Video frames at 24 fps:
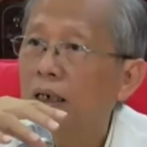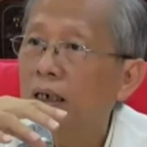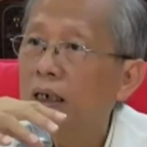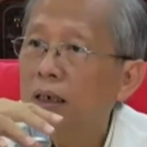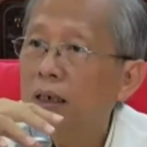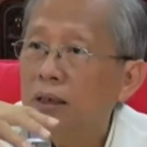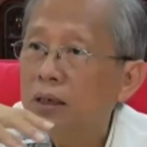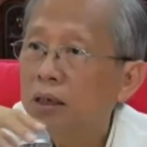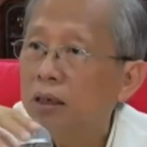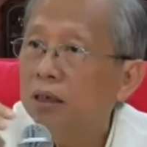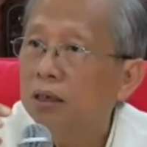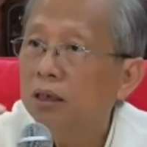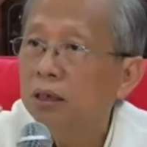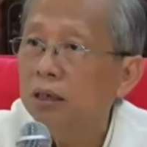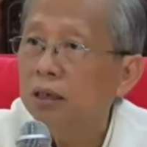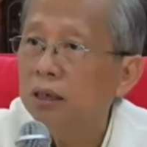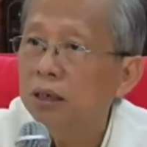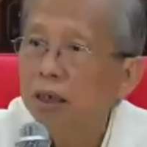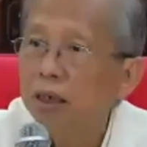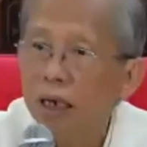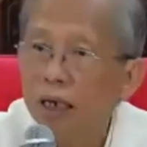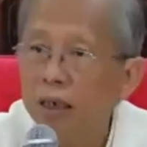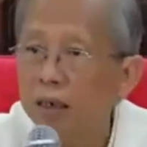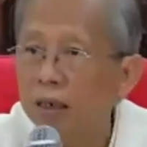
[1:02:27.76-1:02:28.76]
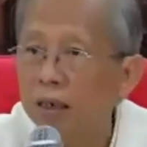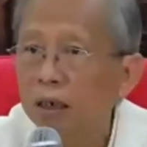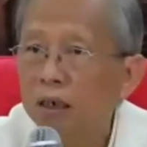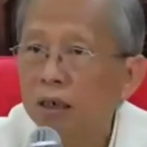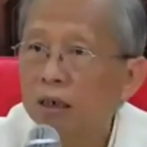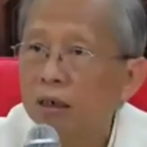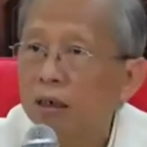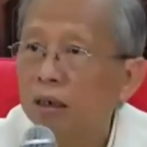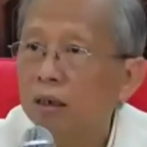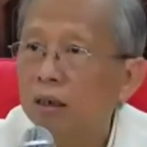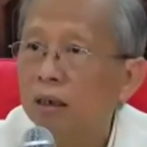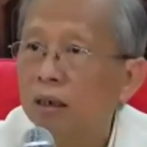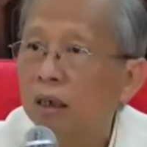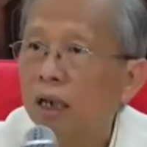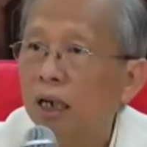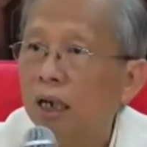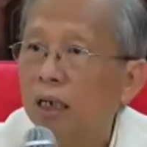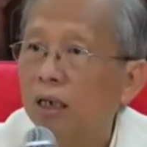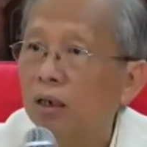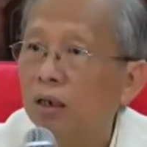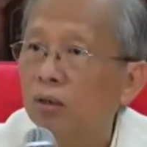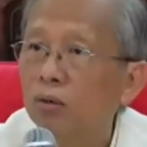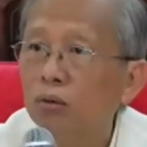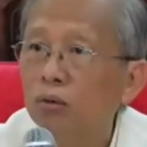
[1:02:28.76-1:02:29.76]
Urgency,
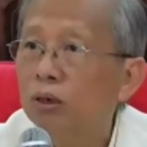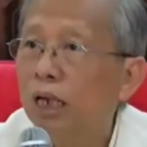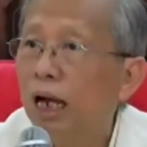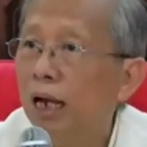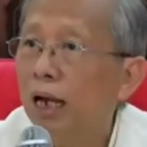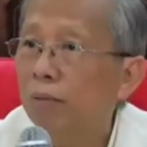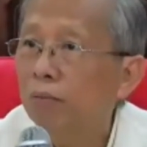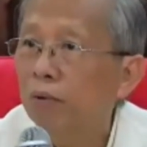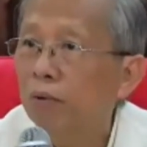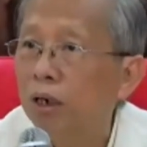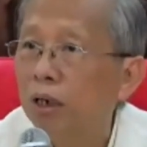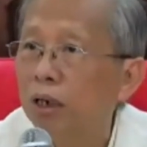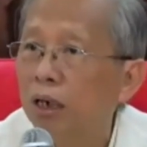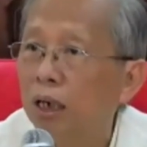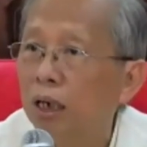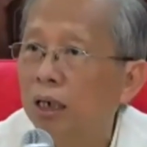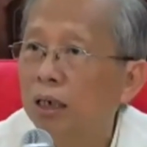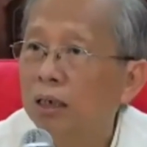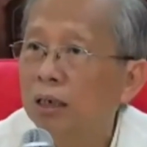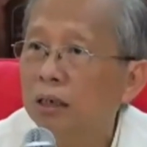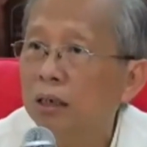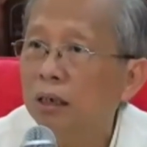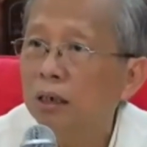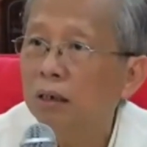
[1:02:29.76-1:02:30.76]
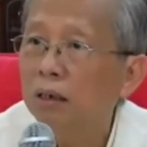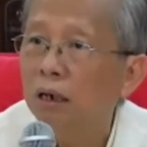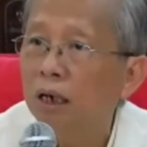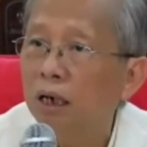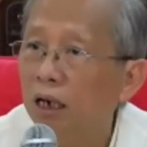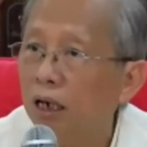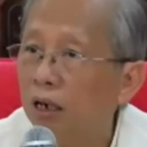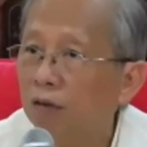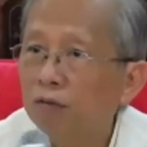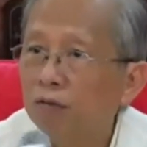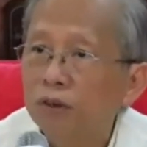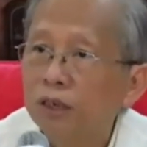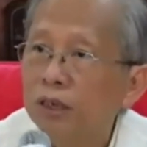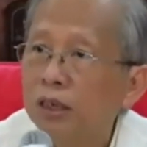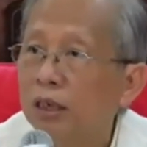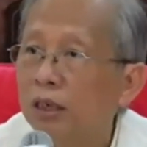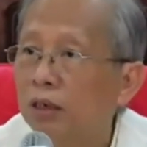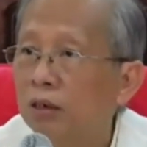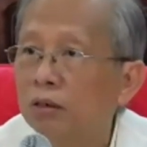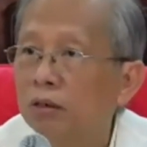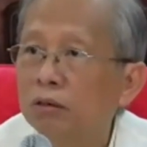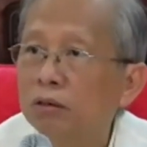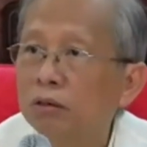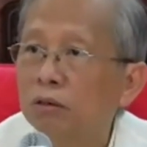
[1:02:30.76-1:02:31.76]
like no time one, understand? Or?
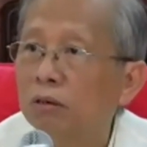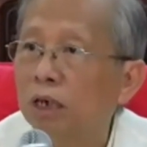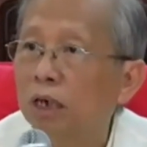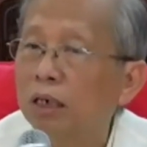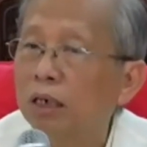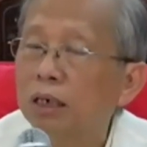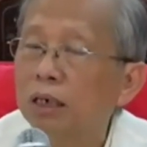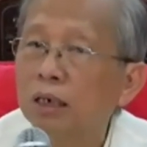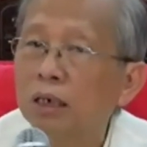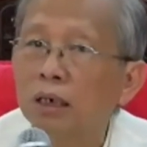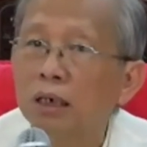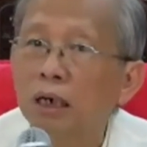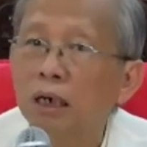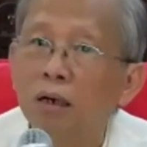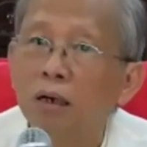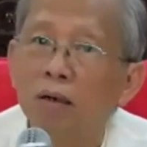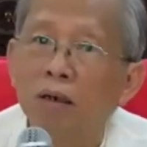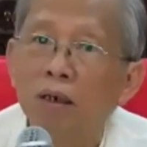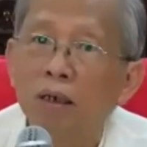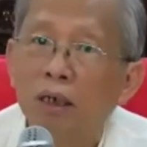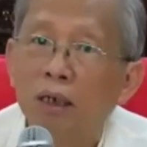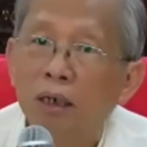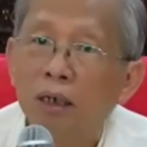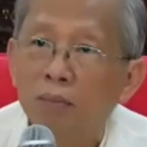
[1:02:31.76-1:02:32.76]
Everything also running around.